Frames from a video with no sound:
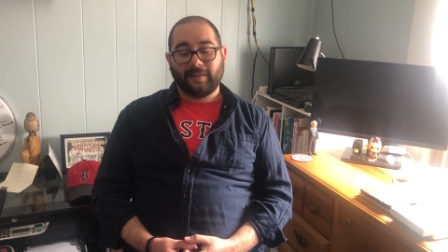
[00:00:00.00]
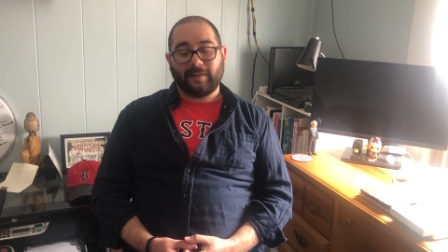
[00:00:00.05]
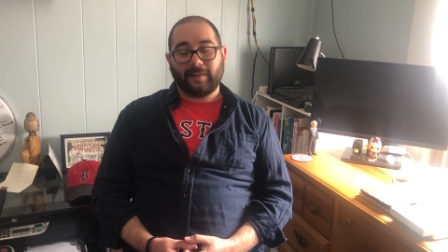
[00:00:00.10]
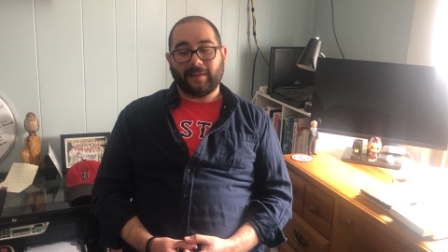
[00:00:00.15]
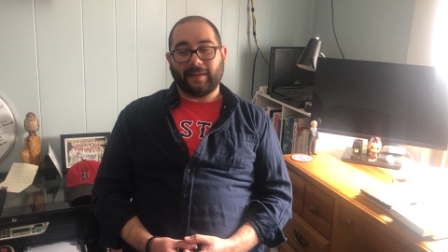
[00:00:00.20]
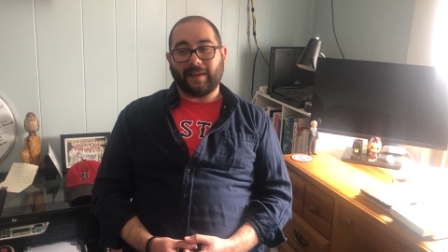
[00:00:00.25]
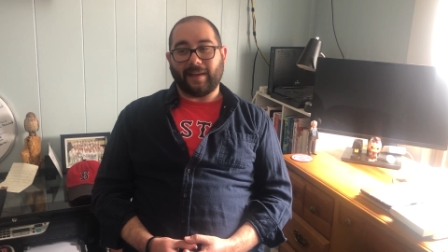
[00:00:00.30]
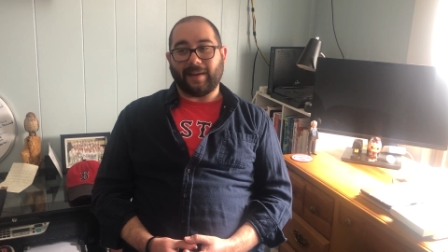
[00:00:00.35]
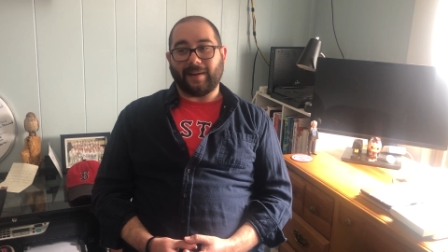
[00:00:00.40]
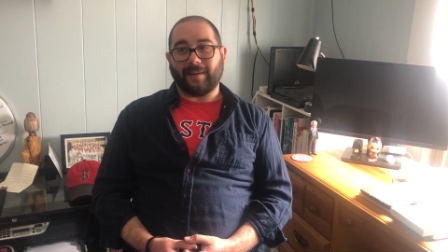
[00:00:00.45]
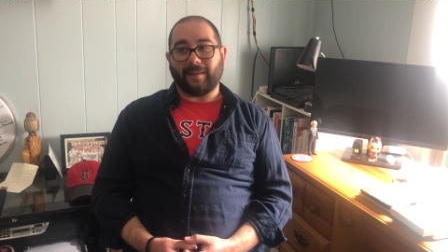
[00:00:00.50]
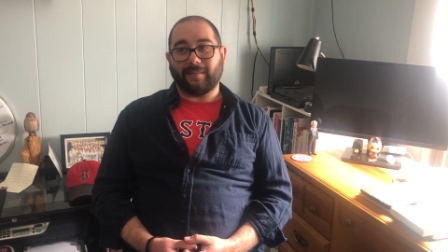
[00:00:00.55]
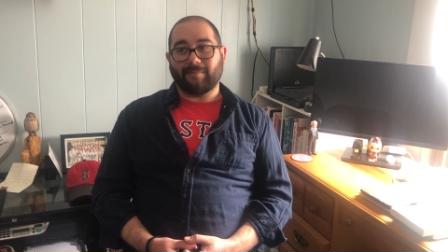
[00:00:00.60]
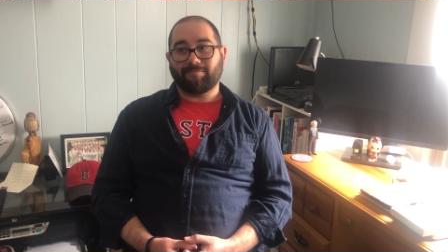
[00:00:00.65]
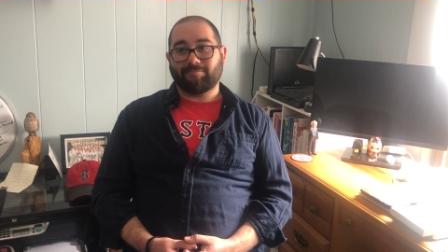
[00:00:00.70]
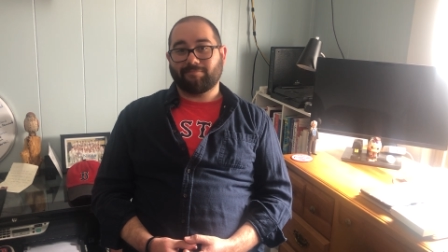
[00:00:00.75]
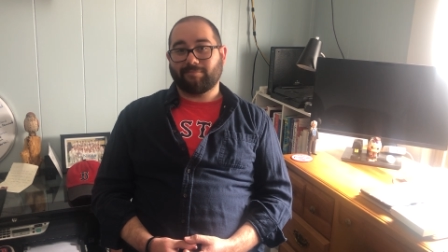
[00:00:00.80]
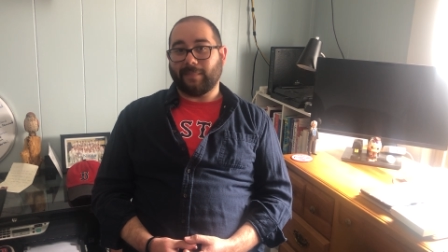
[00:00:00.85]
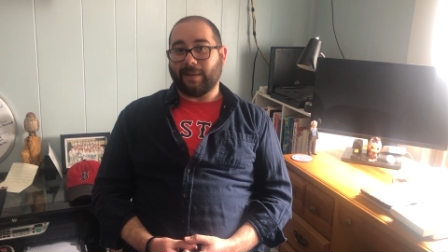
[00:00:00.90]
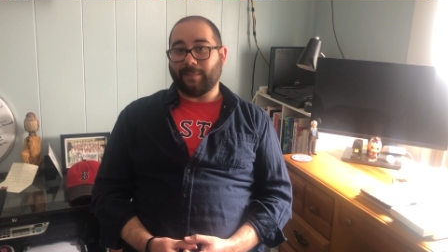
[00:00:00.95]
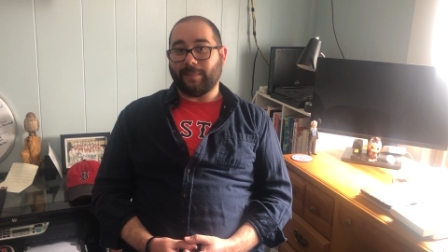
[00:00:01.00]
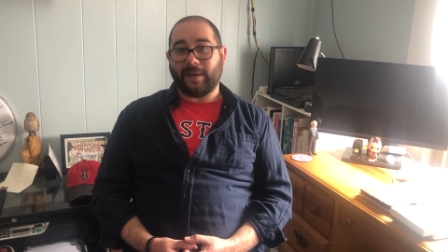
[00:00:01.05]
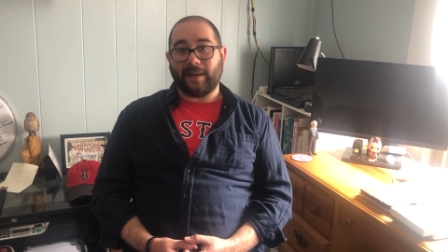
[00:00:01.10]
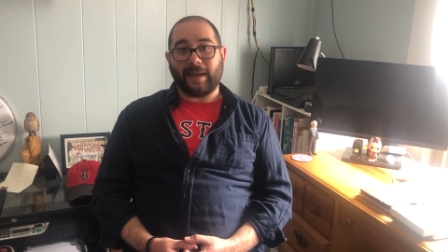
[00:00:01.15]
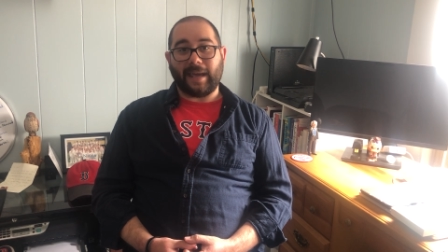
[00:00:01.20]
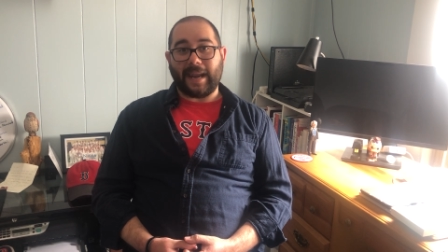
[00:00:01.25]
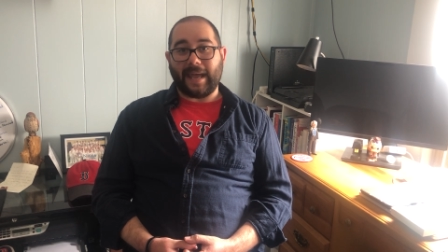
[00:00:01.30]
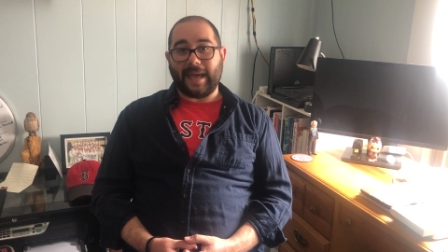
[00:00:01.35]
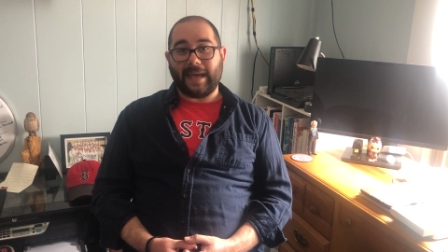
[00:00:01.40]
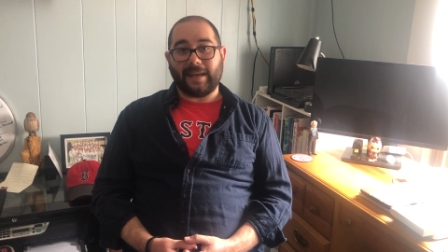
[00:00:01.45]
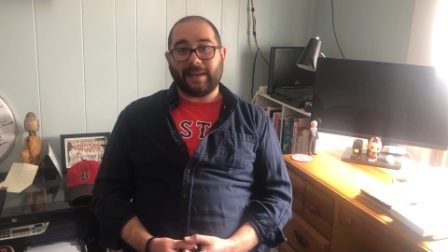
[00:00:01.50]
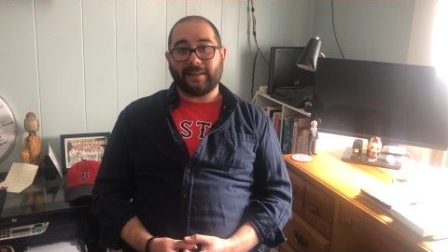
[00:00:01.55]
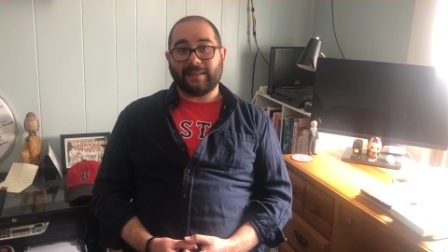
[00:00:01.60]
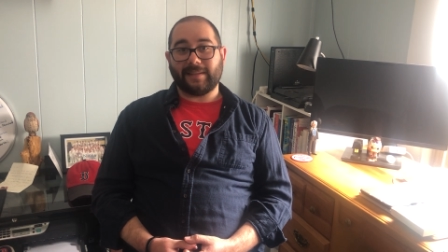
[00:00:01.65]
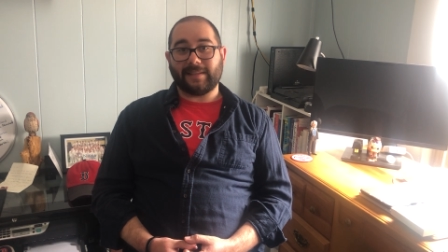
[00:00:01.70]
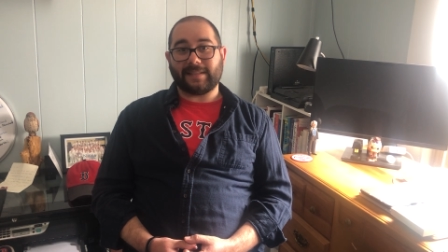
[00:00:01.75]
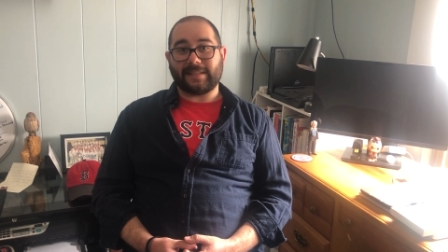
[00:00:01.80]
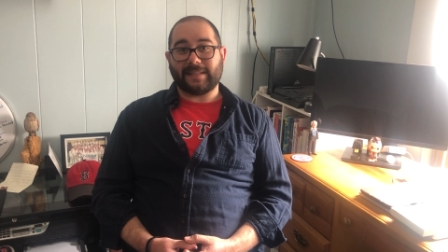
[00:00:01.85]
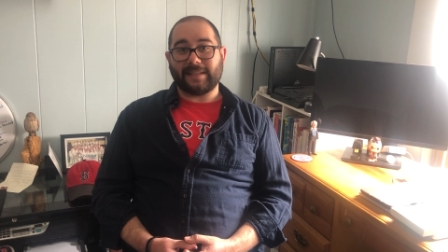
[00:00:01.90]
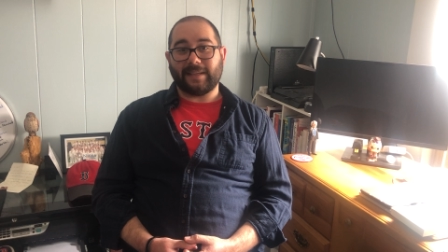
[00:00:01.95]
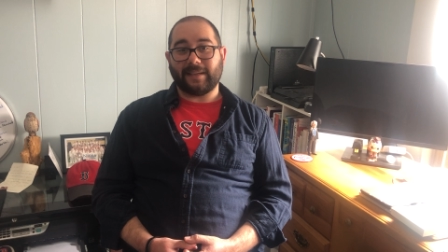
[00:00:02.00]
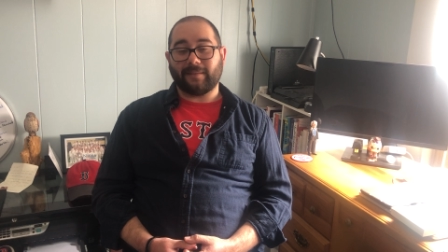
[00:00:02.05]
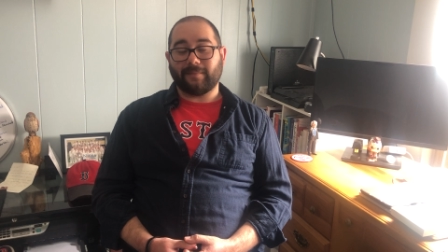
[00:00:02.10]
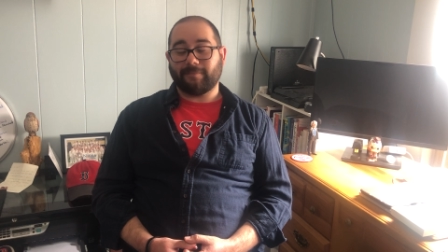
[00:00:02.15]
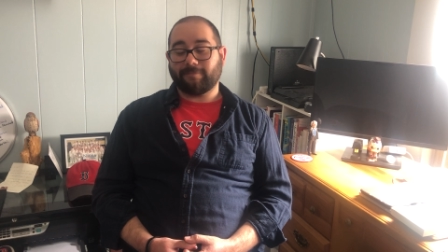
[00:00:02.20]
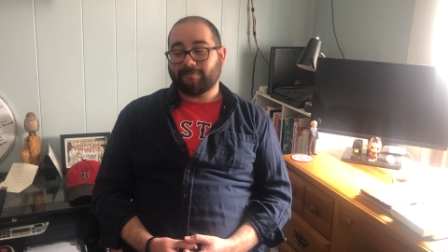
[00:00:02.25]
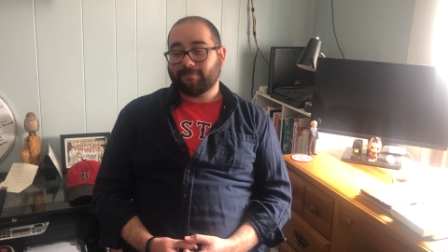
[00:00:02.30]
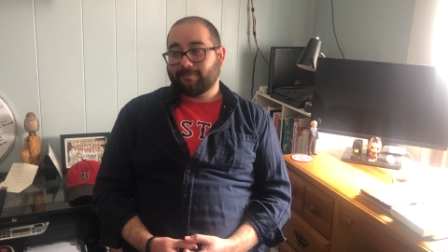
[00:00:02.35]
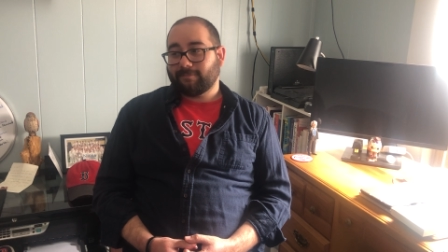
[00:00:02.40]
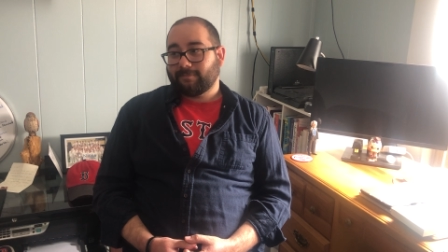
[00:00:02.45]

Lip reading: Again, I'm not gonna edit this thing